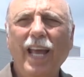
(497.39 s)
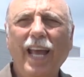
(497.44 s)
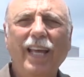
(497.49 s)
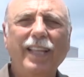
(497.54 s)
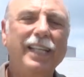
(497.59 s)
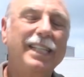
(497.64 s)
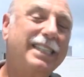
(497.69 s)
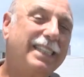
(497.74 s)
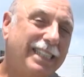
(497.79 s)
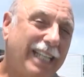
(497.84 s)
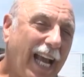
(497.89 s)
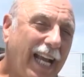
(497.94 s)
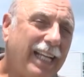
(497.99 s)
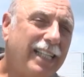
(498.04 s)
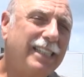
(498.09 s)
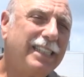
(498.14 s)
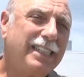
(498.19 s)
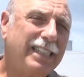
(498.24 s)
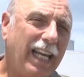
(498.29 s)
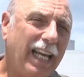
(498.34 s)
And the
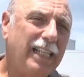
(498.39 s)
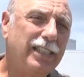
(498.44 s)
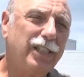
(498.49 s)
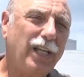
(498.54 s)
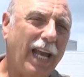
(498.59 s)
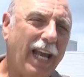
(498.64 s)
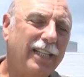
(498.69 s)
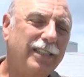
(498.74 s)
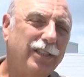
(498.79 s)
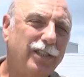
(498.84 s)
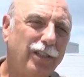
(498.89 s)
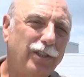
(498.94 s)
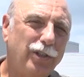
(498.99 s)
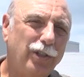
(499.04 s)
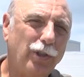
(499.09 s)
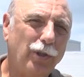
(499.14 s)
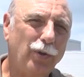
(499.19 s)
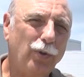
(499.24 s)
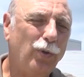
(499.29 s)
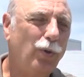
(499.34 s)
second stage has to
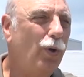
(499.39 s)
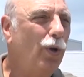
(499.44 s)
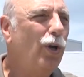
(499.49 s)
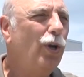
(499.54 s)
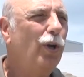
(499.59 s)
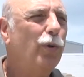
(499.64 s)
do